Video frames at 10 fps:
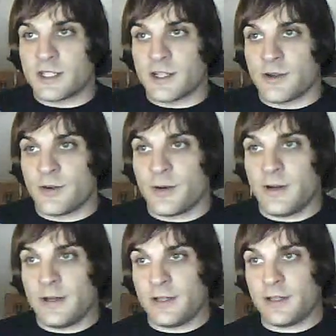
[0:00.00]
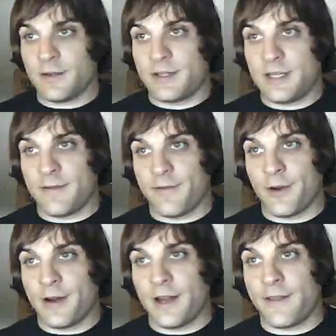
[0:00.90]
So to
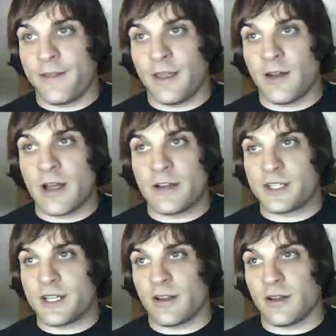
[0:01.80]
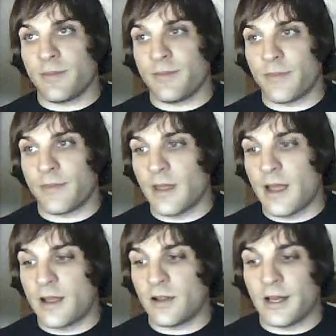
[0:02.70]
avoid anything, I just tell them
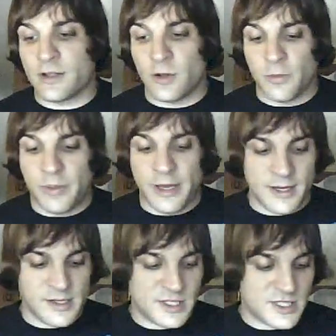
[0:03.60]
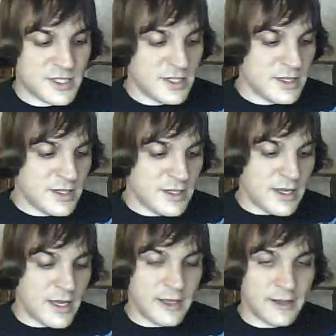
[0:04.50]
I collect old pennies
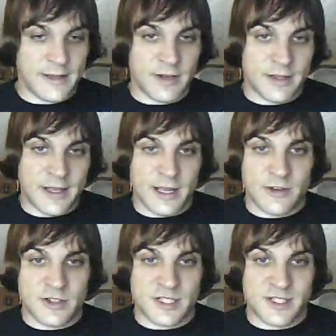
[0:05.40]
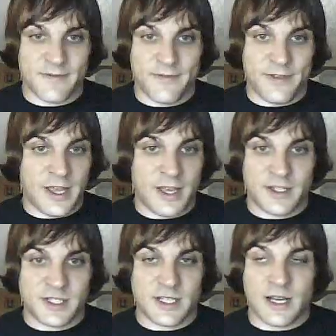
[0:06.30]
and leave it at that. Just a
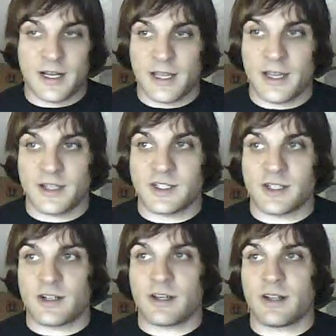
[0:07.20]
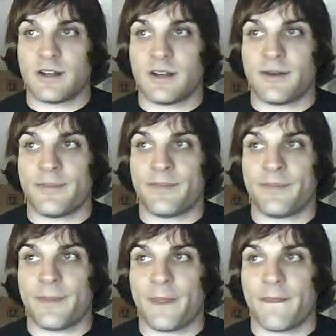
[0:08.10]
vague stock answer.
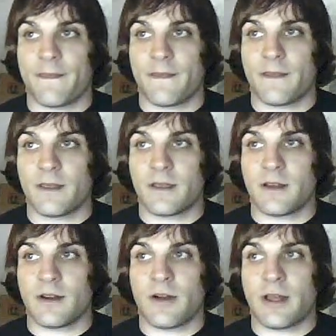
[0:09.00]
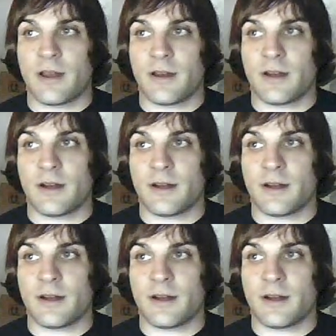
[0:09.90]
And